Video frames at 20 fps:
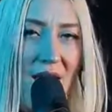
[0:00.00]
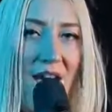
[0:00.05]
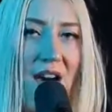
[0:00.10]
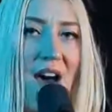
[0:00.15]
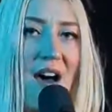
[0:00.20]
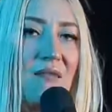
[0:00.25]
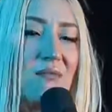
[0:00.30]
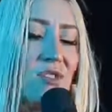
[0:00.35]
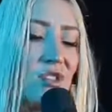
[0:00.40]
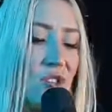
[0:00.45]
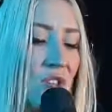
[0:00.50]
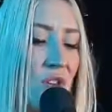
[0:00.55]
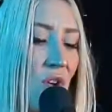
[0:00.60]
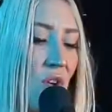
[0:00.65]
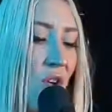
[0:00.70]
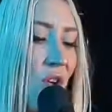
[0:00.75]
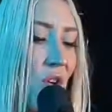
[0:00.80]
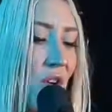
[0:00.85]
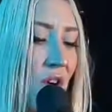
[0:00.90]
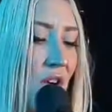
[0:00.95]
I'm
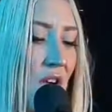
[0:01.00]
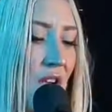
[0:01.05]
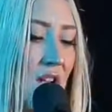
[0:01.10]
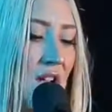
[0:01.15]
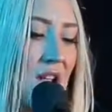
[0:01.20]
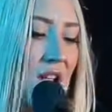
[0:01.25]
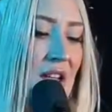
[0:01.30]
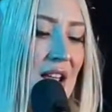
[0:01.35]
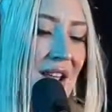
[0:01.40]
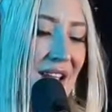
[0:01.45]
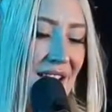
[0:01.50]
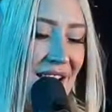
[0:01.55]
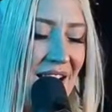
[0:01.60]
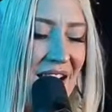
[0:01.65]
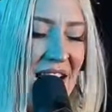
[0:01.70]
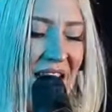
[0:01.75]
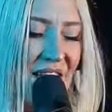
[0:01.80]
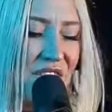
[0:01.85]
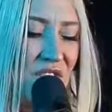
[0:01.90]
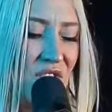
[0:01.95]
sure
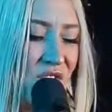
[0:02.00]
I